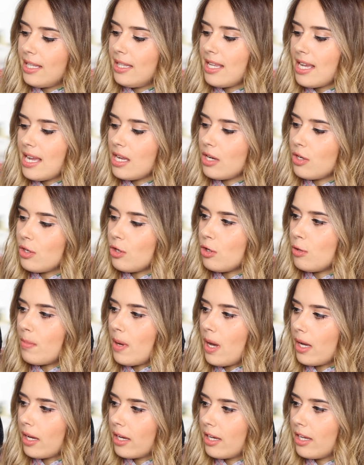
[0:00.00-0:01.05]
in the
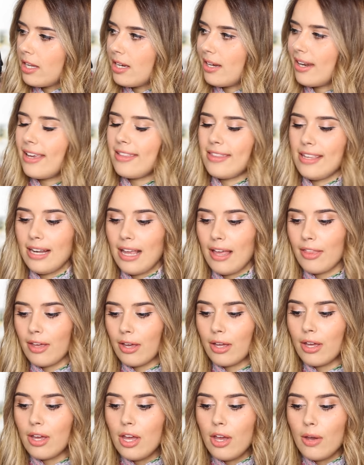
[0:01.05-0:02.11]
Nubuck Navy
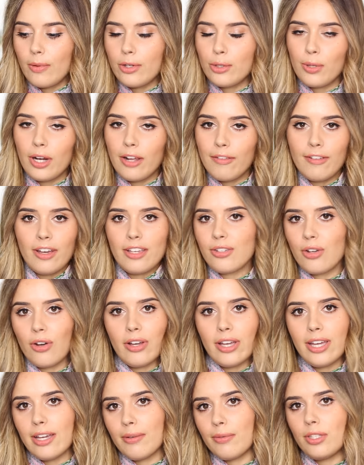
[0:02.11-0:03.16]
Leather which when I first
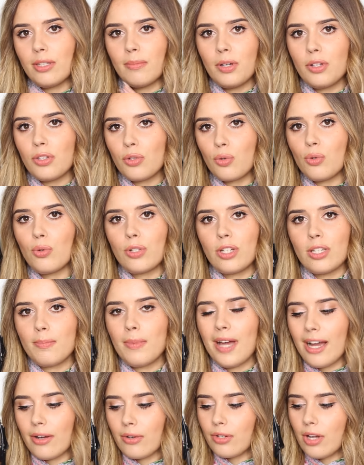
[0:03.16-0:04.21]
got it it was the most gorgeous
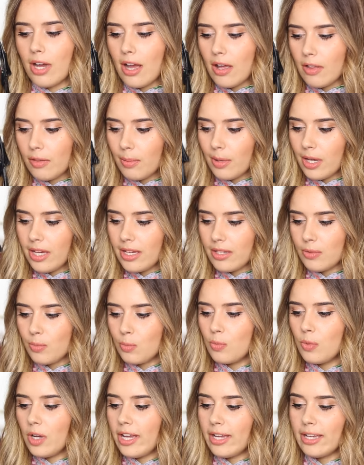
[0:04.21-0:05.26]
bag on earth but it's,
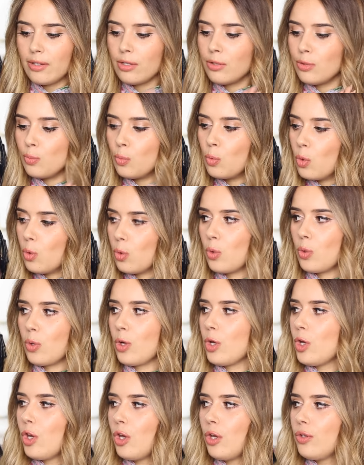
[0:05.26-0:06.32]
it's
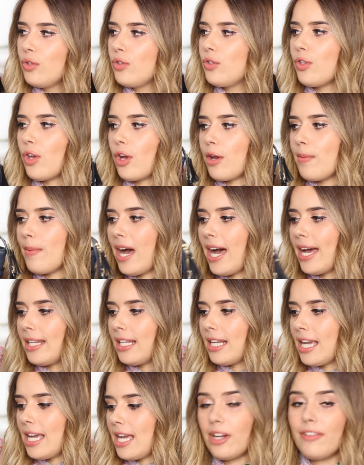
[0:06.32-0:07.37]
worn so
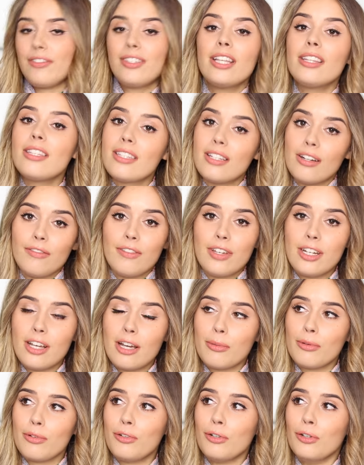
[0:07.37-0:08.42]
badly and I've said this in a
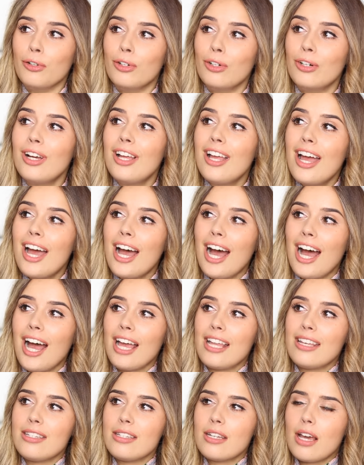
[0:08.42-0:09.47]
video before
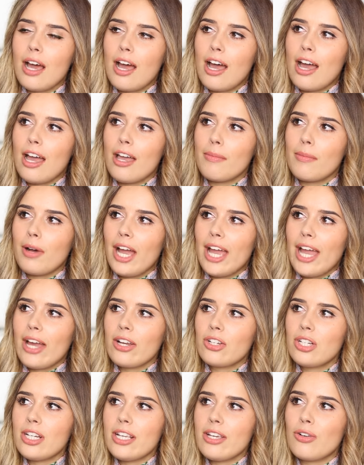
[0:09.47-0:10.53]
and um, I
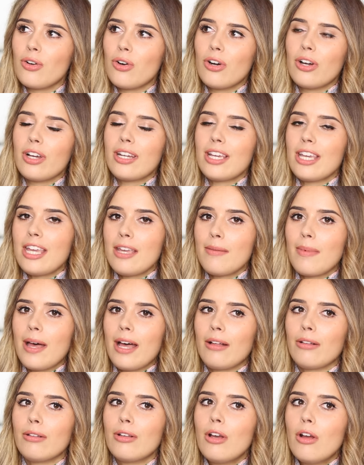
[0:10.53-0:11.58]
actually got an
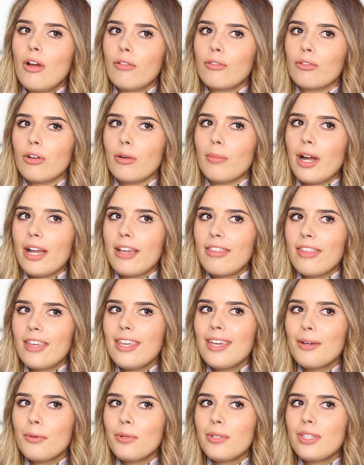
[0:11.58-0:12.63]
email from I
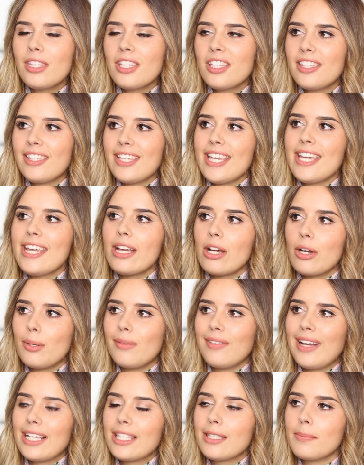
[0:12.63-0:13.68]
think it was the CEO
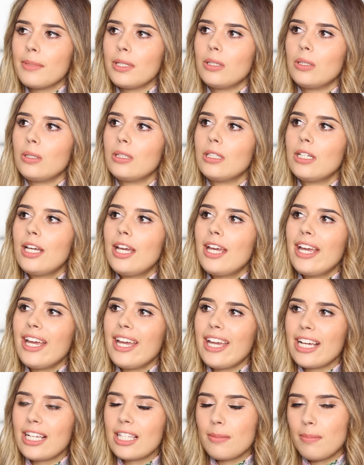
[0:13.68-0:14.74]
of Aspinal
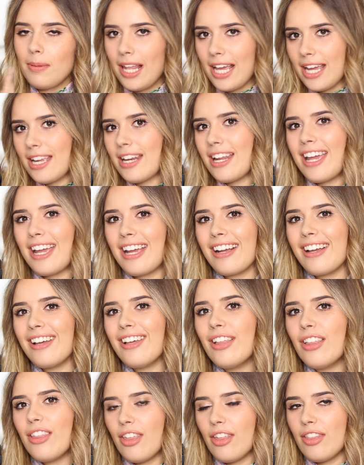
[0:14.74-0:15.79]
explaining
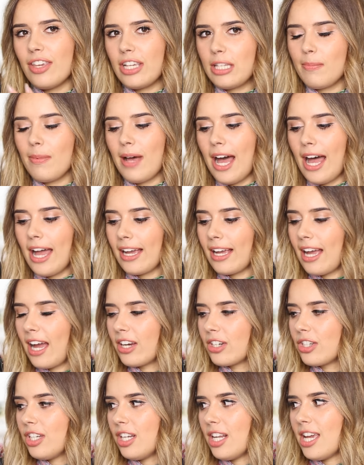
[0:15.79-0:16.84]
that this bag
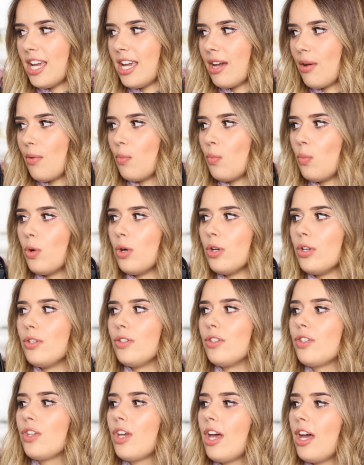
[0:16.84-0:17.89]
actually
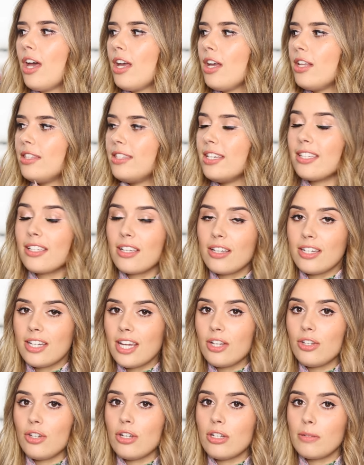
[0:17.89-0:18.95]
was
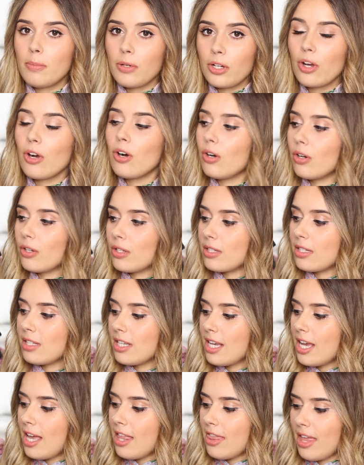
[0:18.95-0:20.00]
discontinued
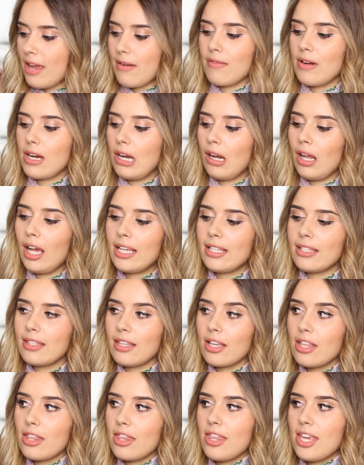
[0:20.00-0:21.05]
because they realized
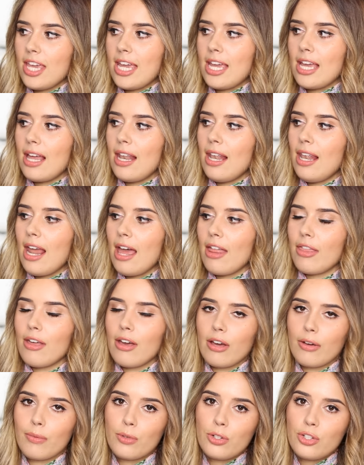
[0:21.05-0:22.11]
that the
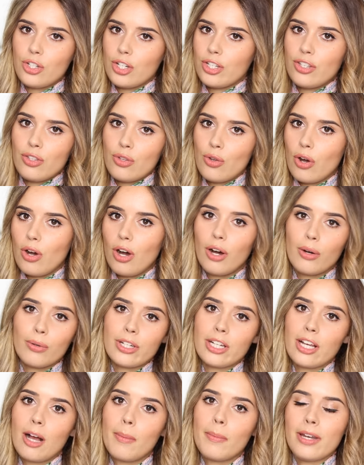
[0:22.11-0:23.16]
leather was just not
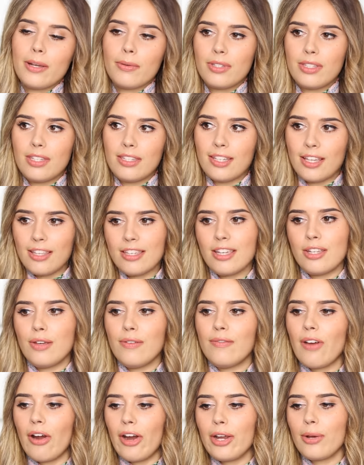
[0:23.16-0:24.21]
holding up and it was
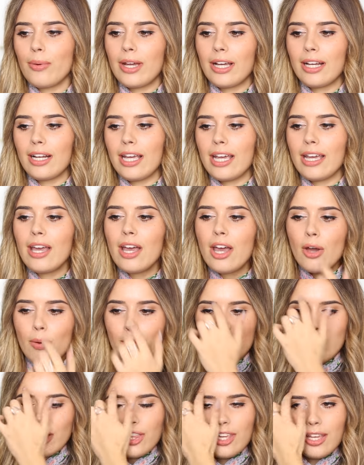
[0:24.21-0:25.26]
discontinued very quickly
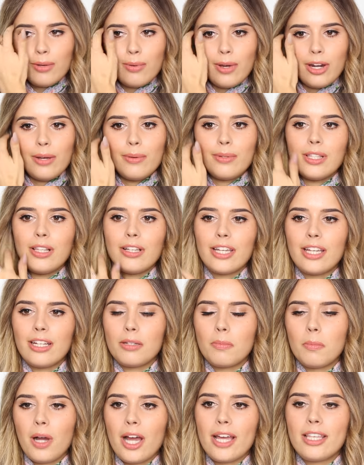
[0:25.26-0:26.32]
which I think when I was looking
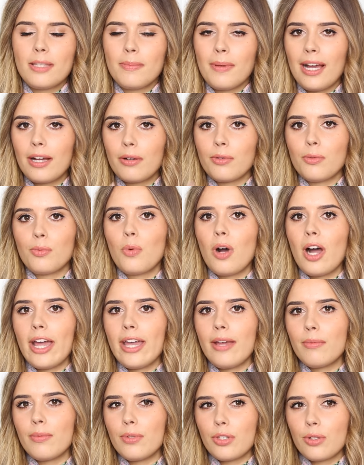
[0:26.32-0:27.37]
to buy this bag was why
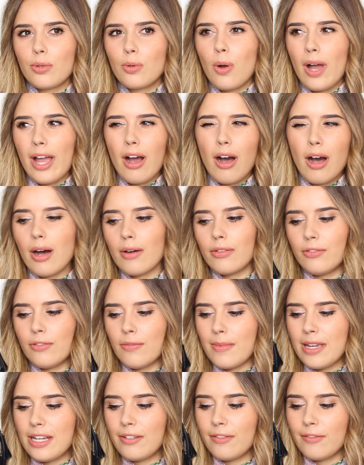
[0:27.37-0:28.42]
it was quite hard
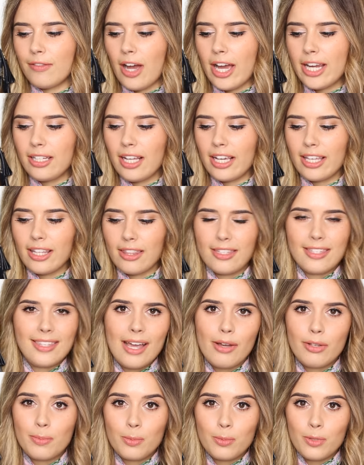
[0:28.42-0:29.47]
for me to find like the
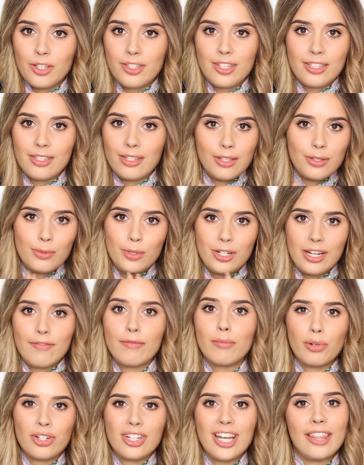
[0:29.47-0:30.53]
sales assistants would
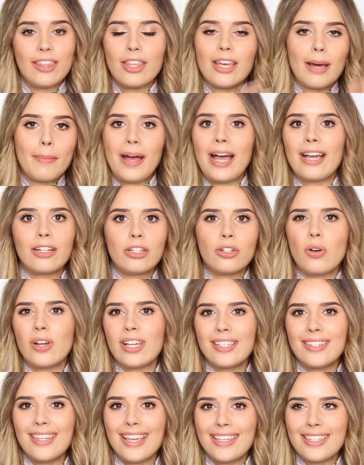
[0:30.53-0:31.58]
even pretend that that bag did not
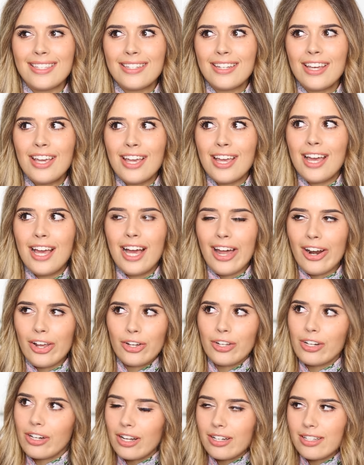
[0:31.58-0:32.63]
exist and I
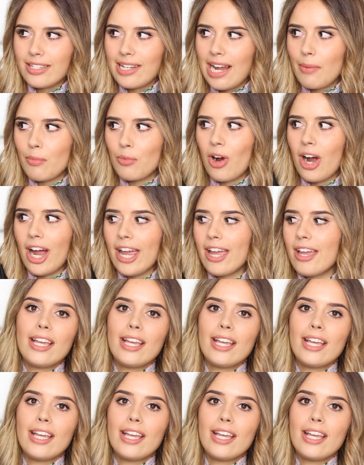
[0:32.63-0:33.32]
couldn't understand why.